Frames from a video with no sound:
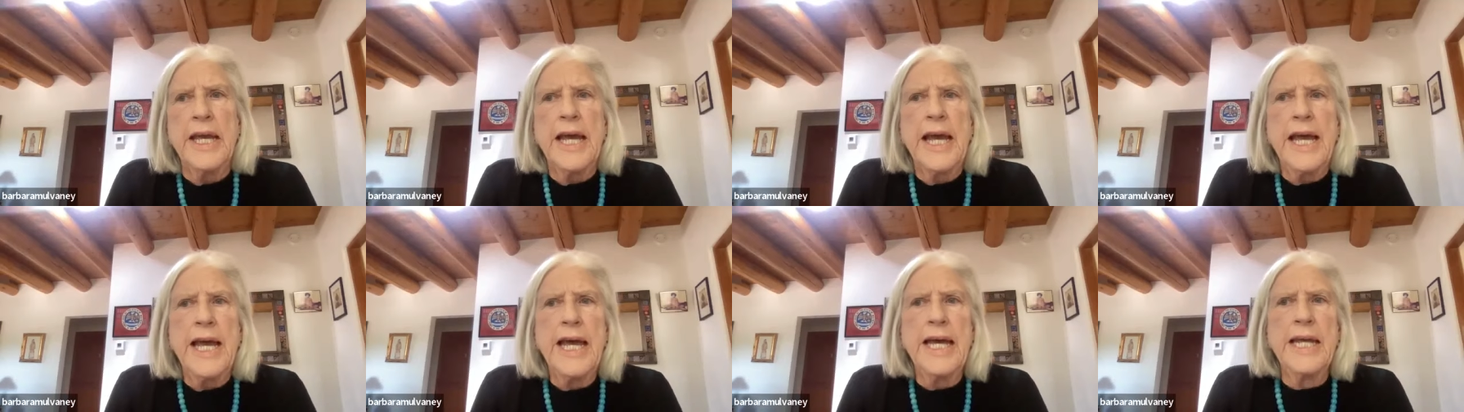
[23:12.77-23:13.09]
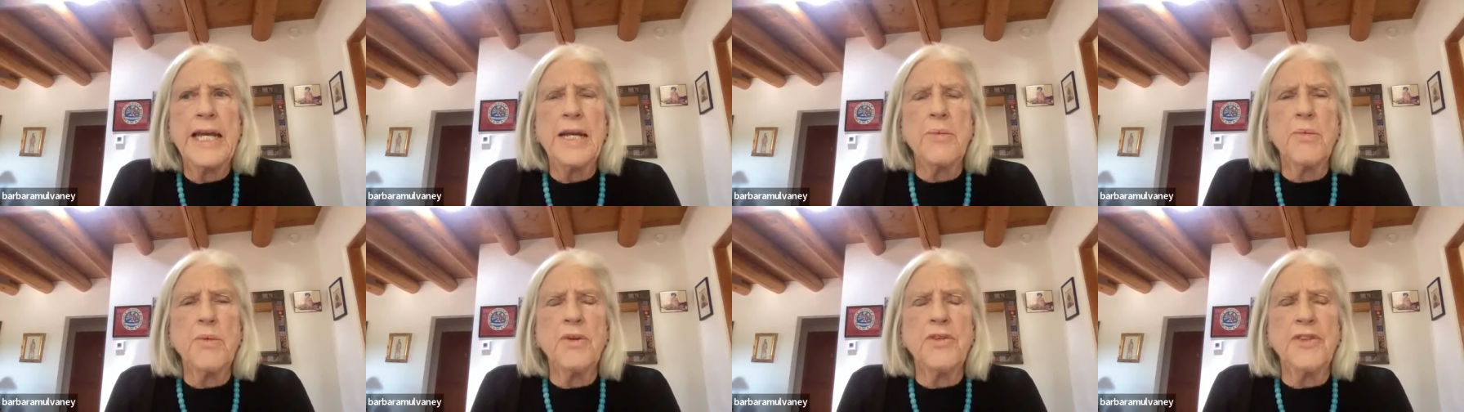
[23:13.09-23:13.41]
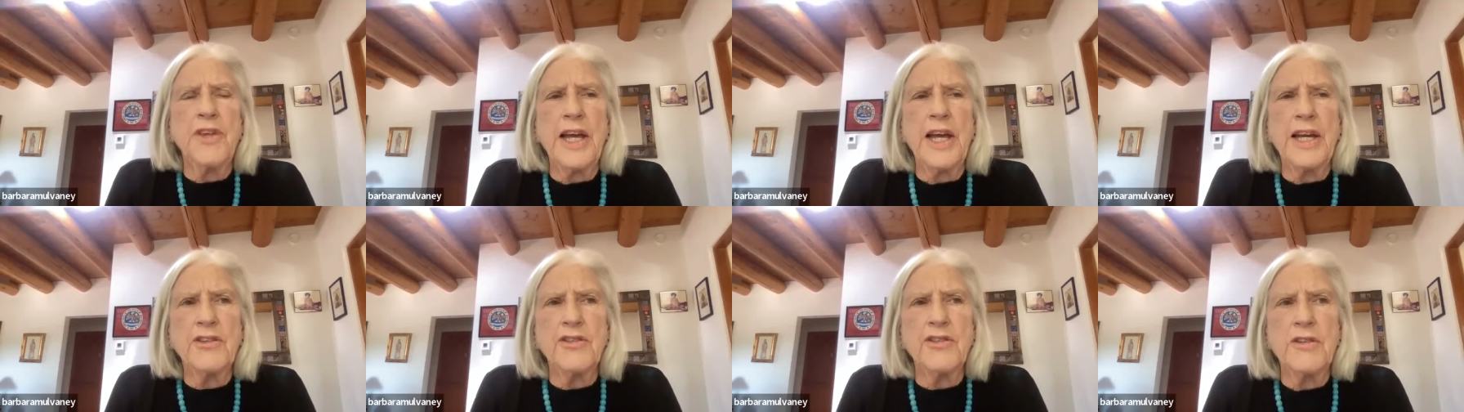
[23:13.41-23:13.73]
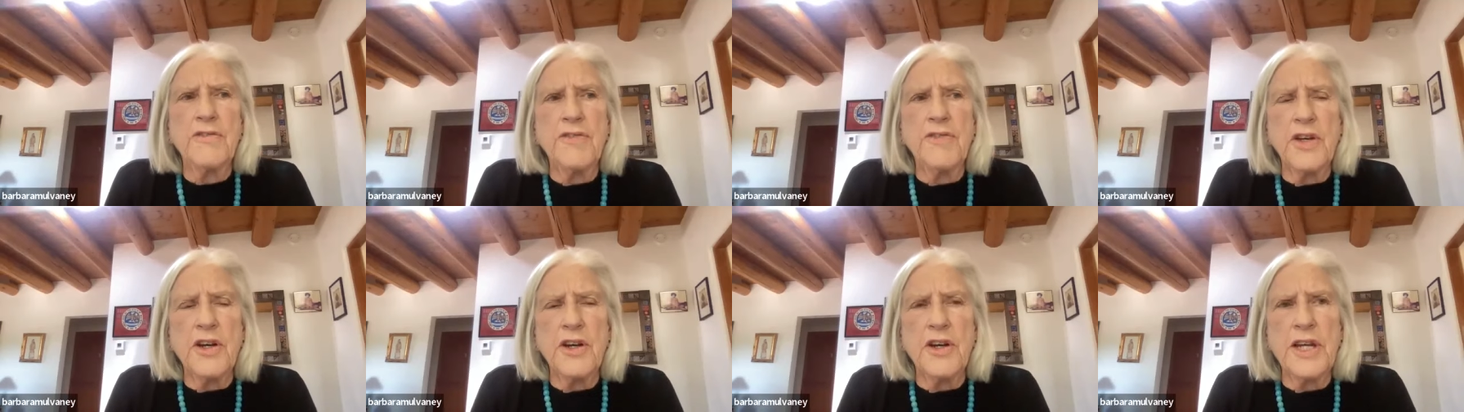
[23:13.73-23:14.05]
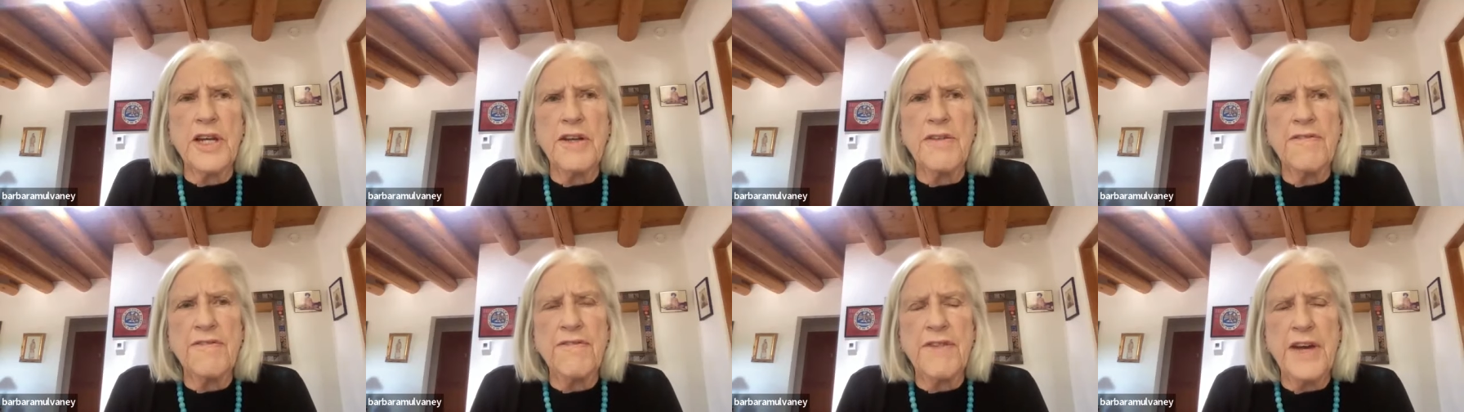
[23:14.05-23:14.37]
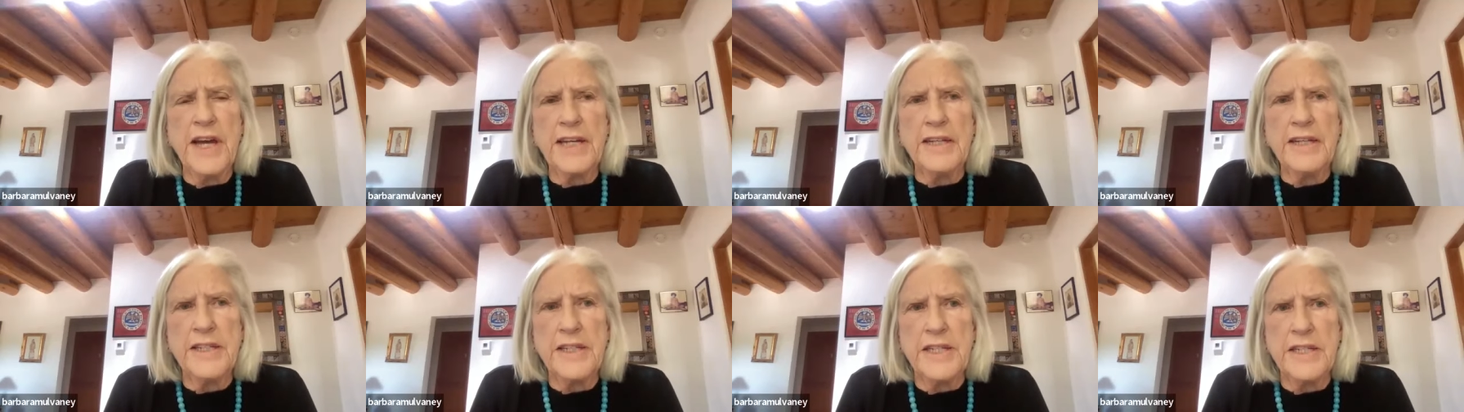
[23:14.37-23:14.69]
And it was actually very
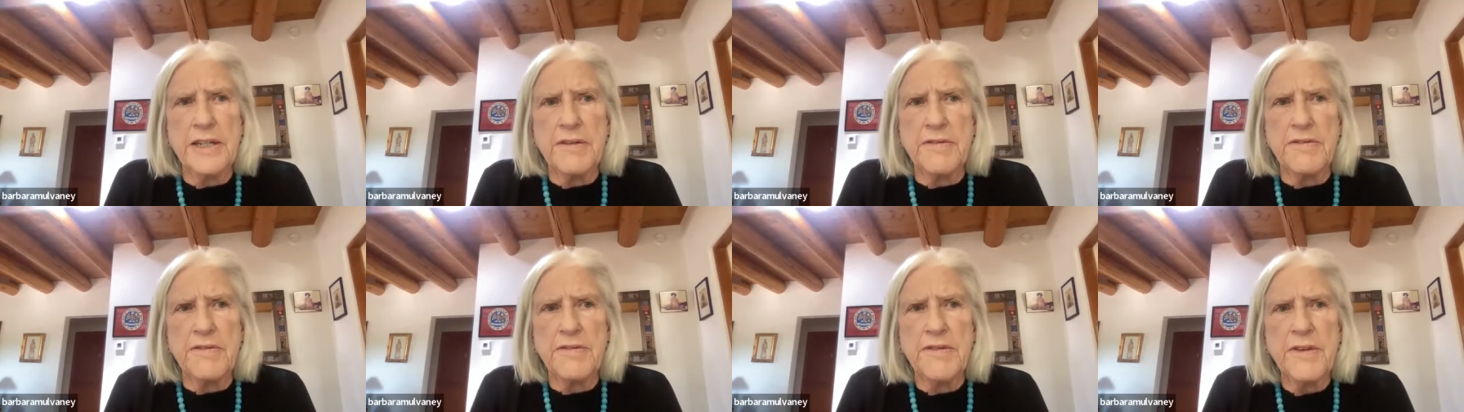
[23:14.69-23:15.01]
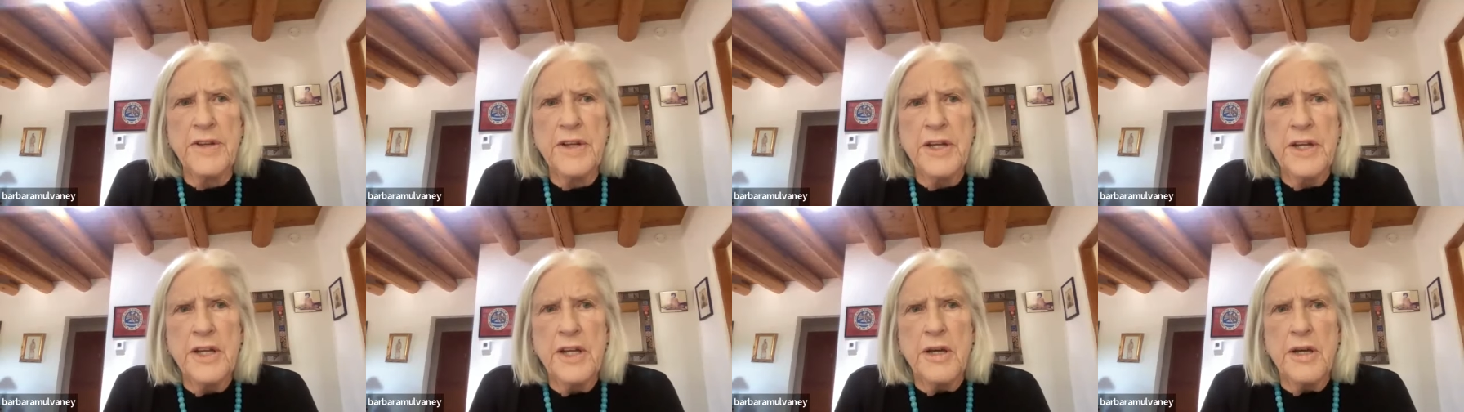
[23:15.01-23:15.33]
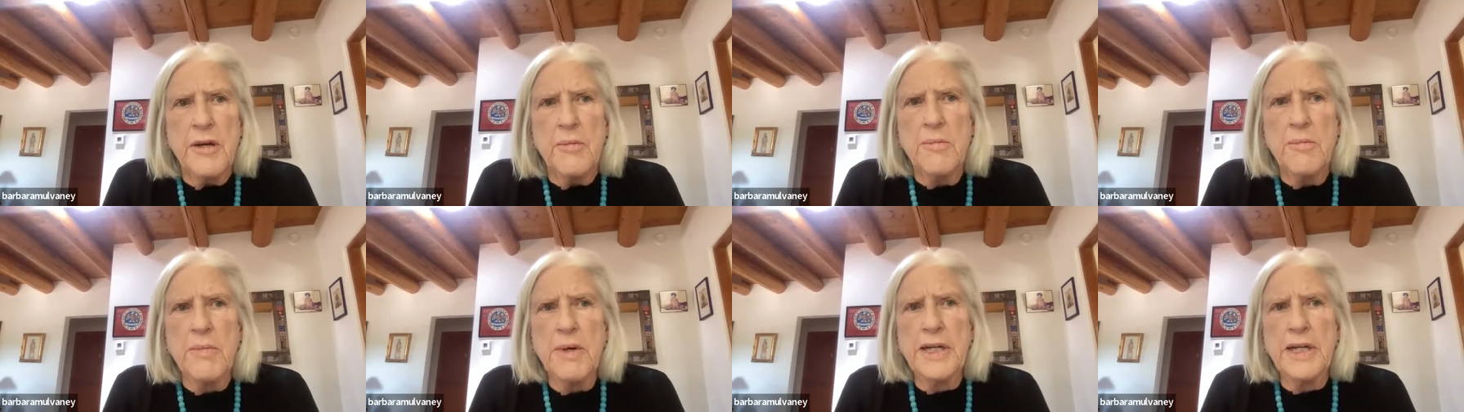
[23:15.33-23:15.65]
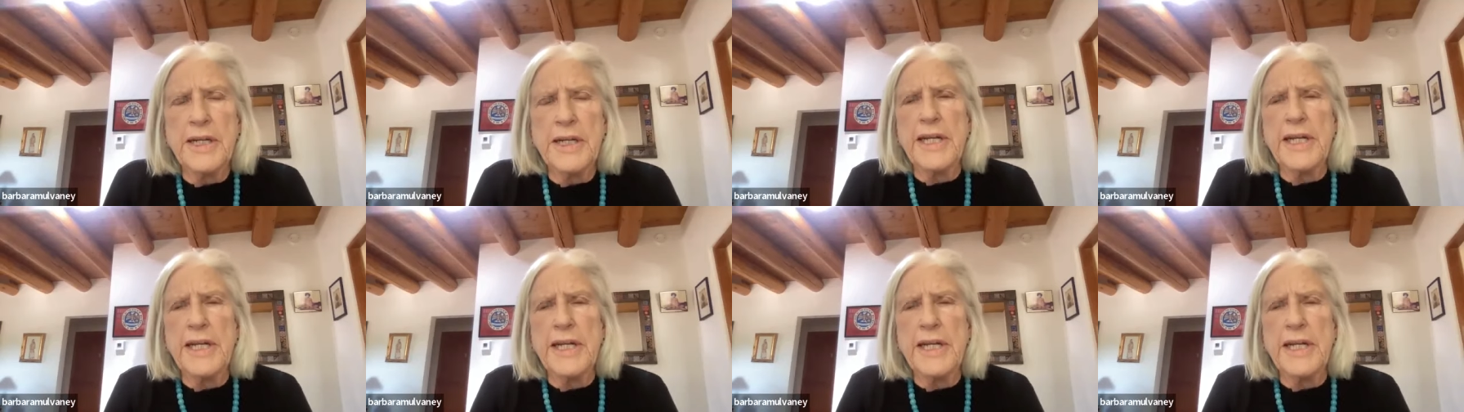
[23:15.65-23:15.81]
effective, but